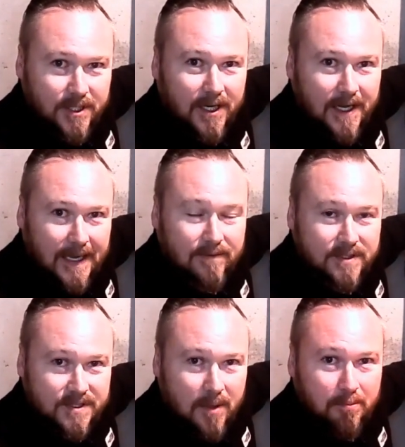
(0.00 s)
you're going to have
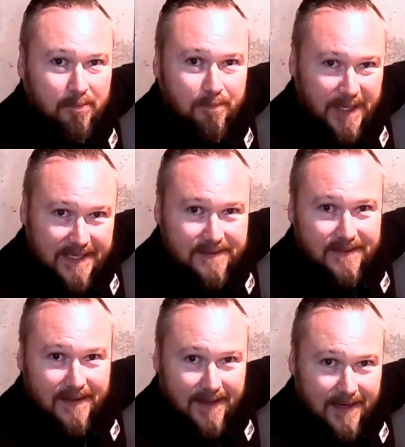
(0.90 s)
a sump
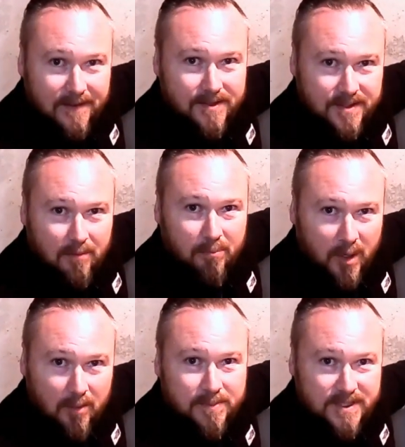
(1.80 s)
pit and a
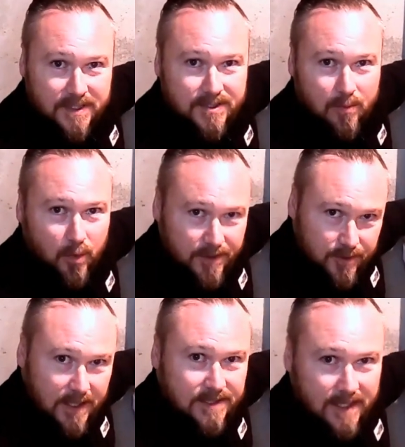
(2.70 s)
sump pump system with
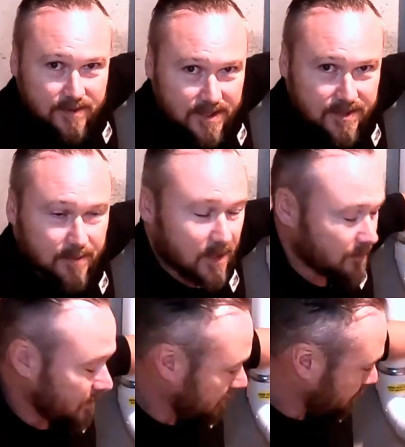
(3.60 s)
a drain tile system coming